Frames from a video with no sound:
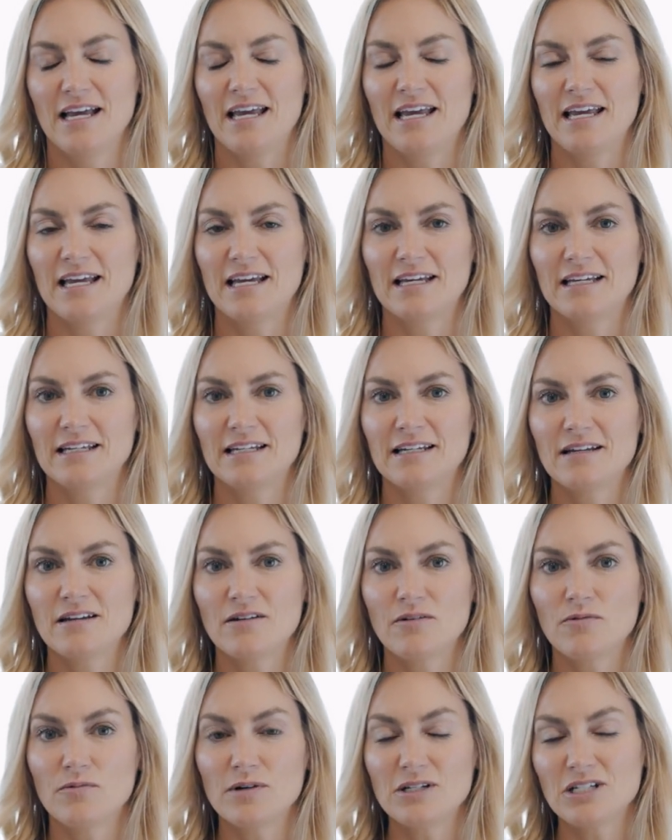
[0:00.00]

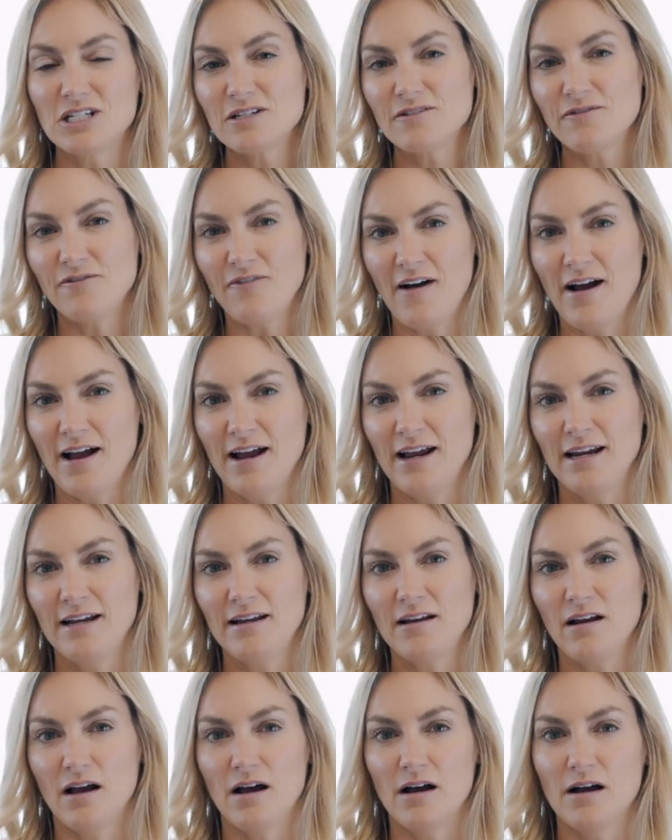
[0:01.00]
and which is
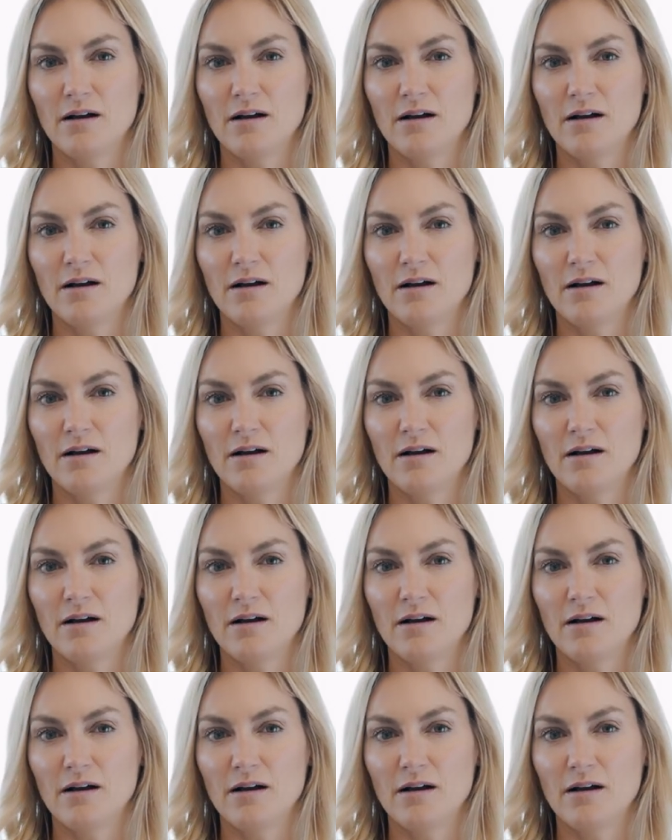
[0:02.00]
fine.